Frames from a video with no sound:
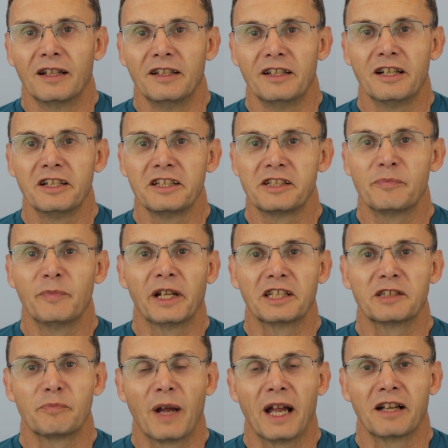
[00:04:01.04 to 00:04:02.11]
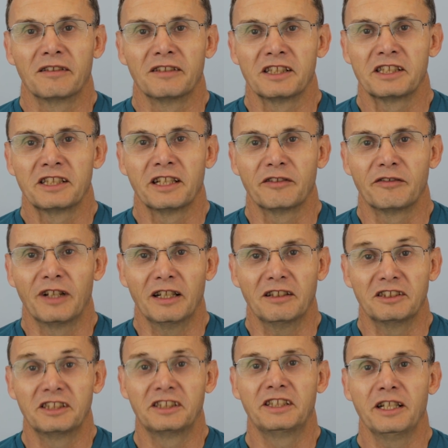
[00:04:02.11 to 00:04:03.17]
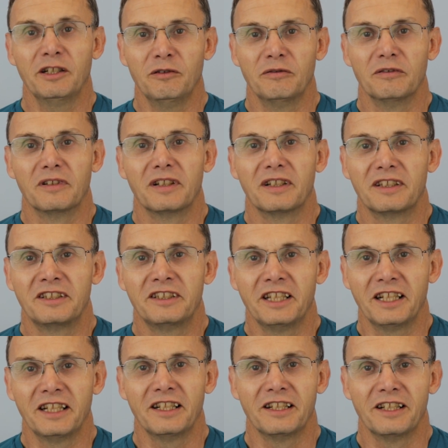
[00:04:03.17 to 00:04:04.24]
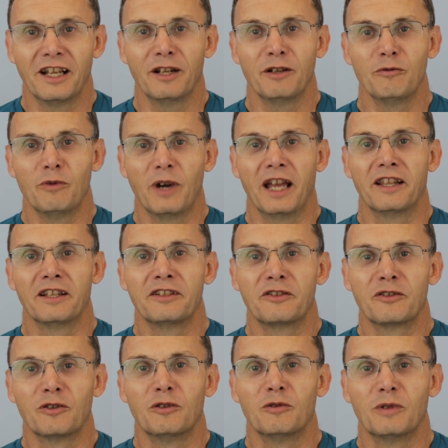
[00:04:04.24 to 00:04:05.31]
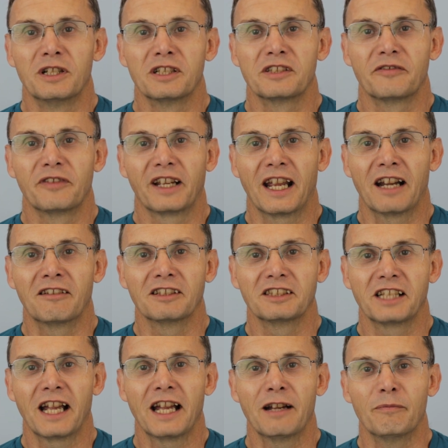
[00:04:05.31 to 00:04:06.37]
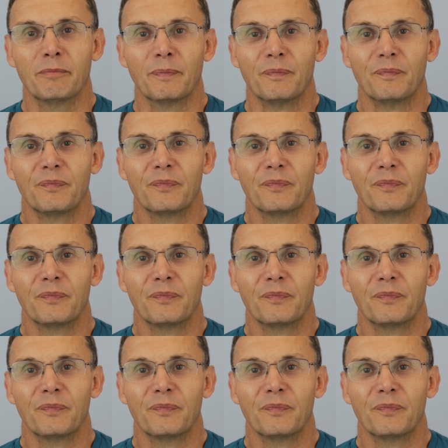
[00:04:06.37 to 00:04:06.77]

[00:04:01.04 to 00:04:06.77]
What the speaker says: Nice mixed bag on the stick float. Still didn't know where the draw was for Carrots Ham.